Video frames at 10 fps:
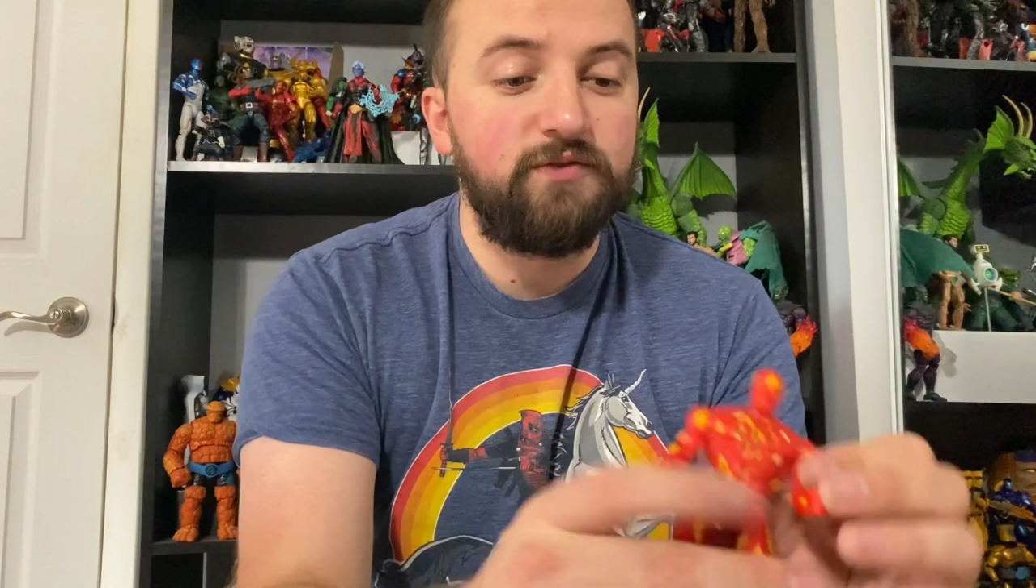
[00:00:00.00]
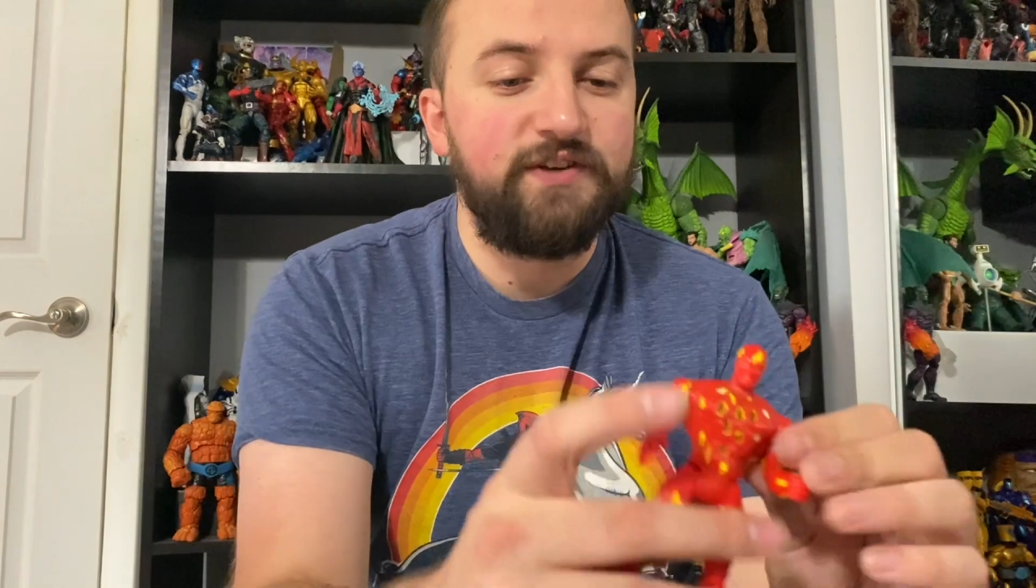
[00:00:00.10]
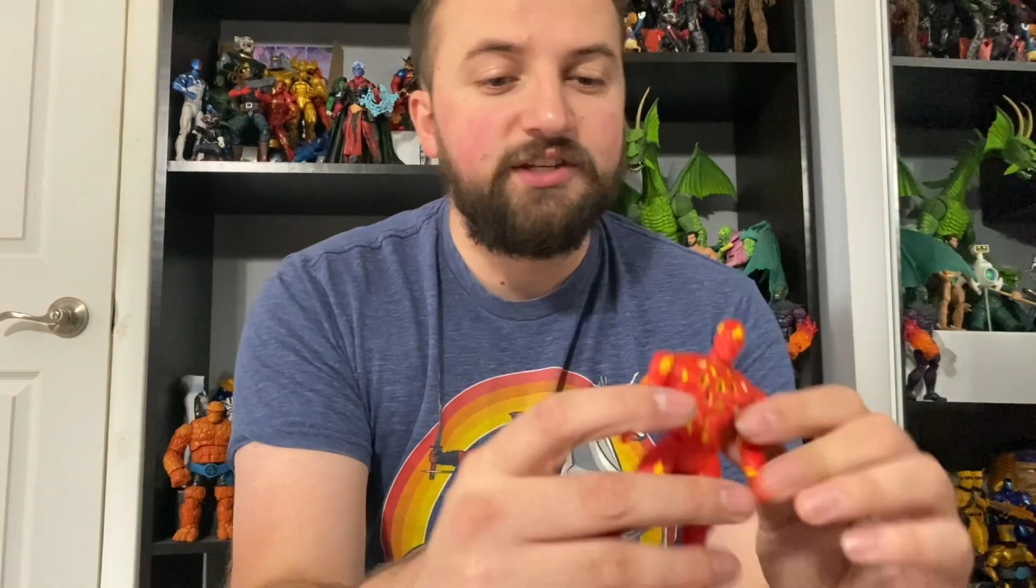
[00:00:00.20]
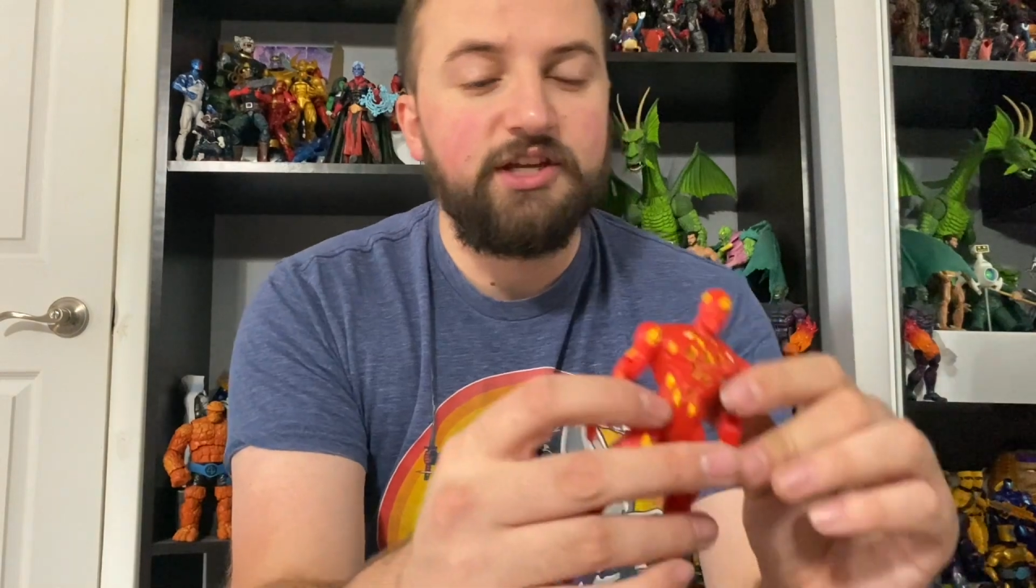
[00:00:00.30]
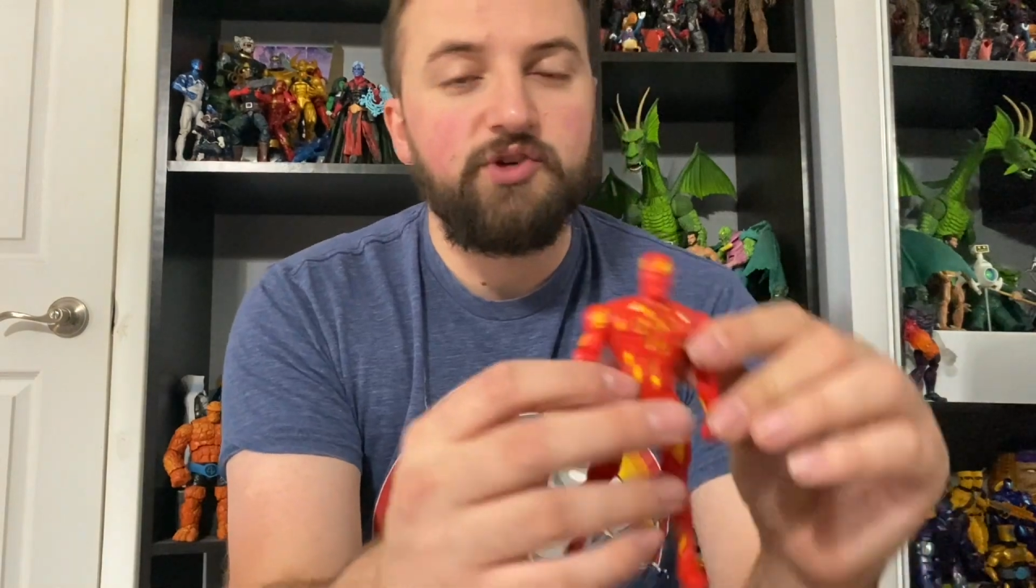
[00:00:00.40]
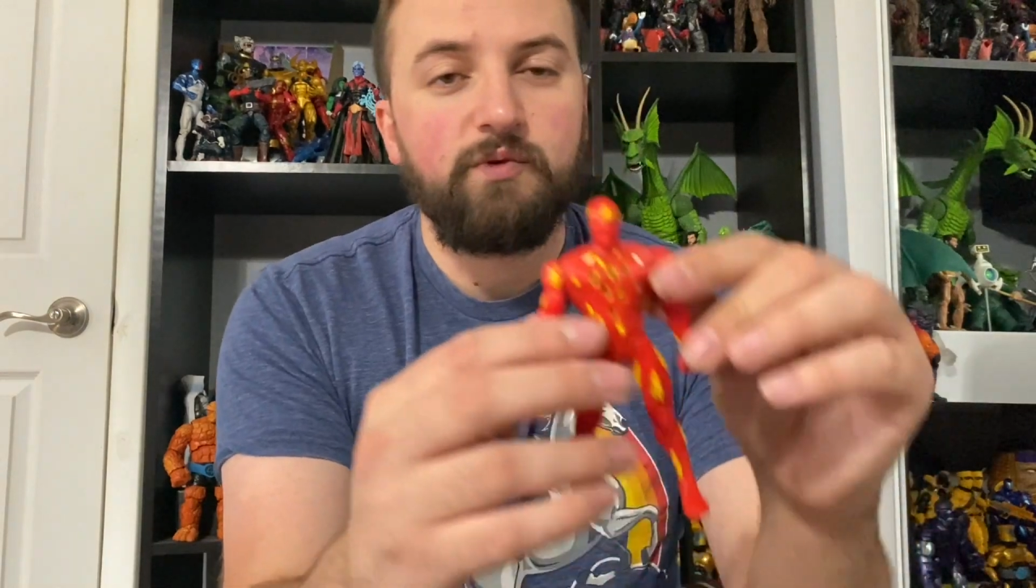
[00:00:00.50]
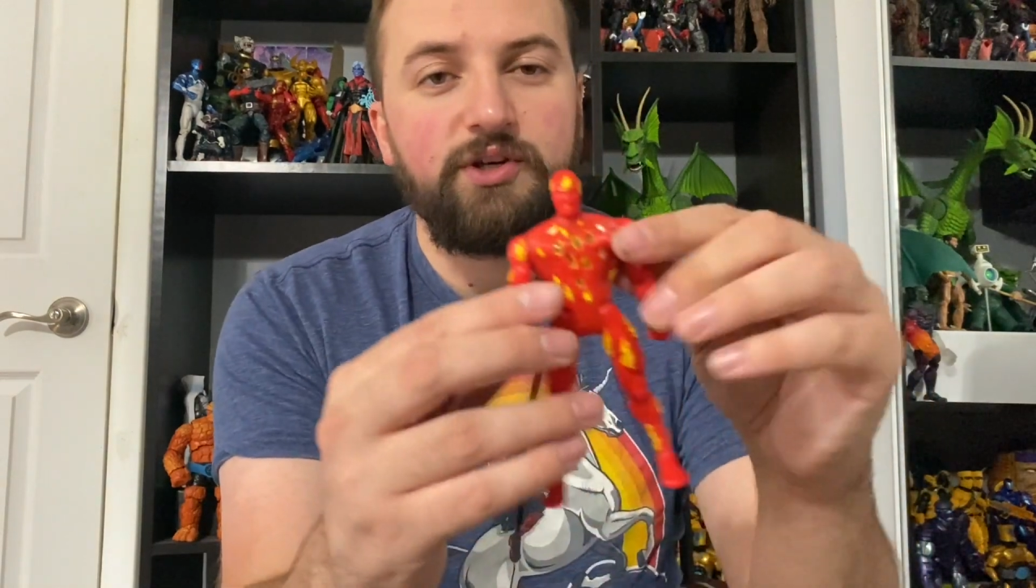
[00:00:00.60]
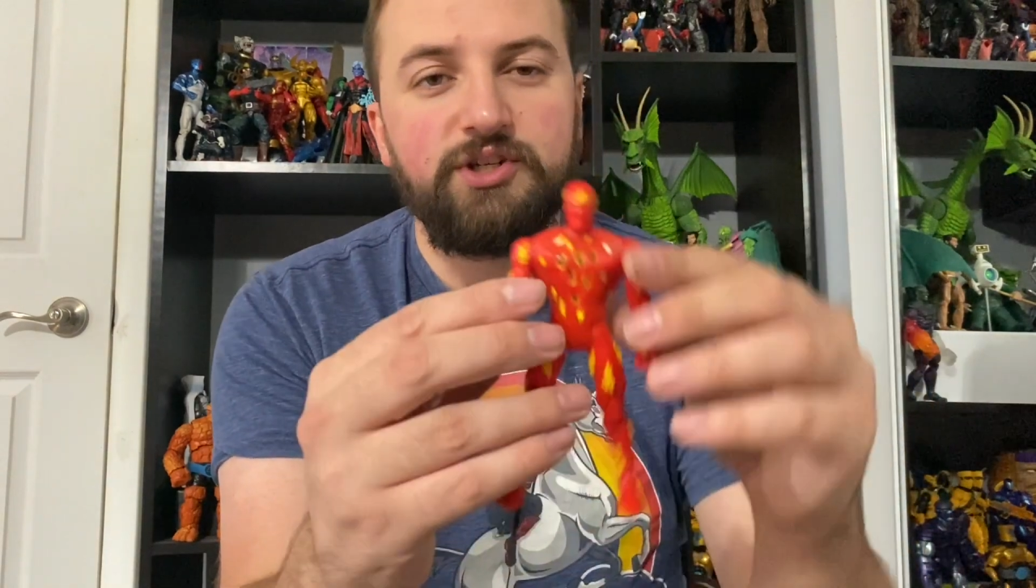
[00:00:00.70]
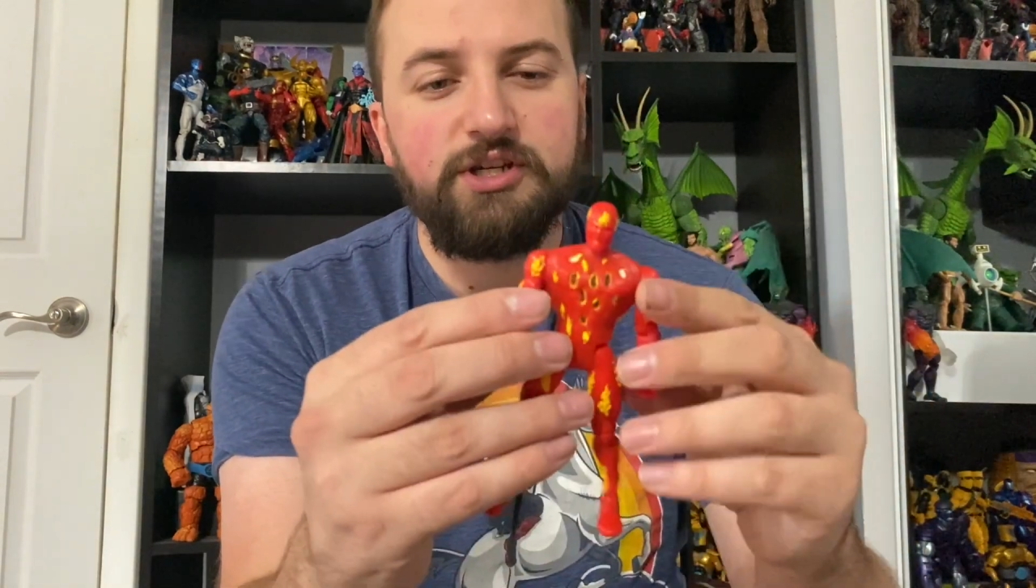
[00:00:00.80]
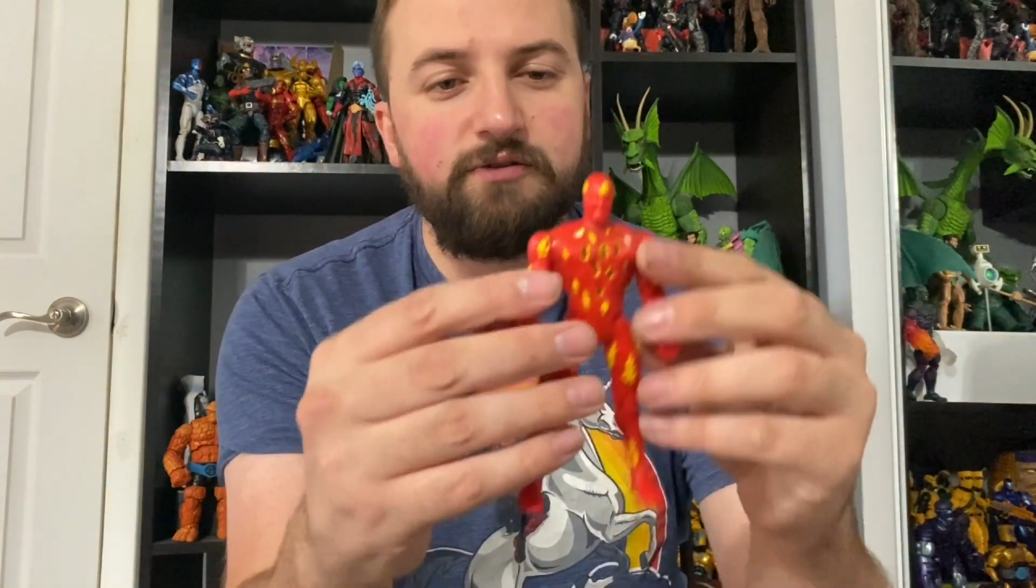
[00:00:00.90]
vintage one
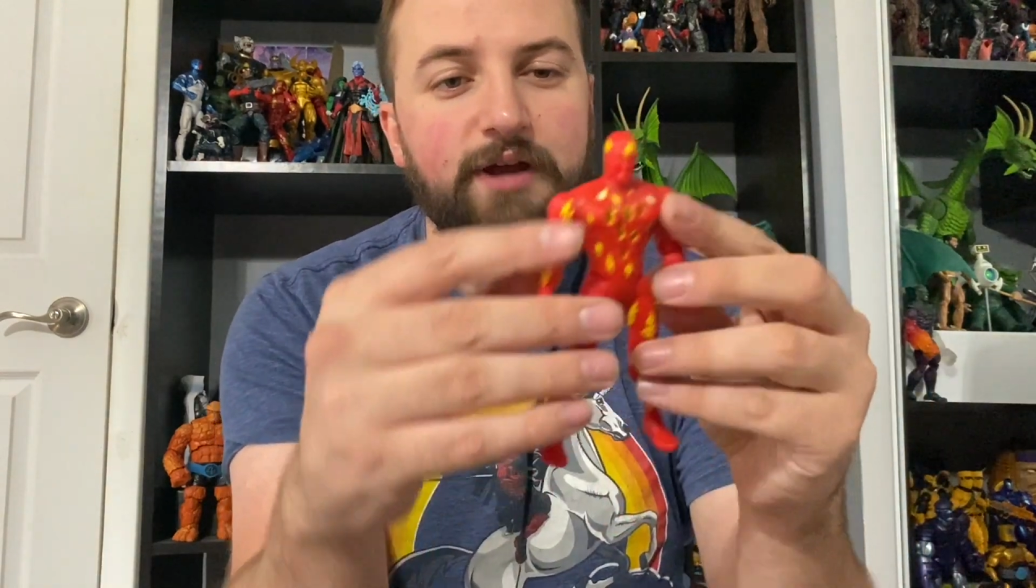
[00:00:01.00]
too.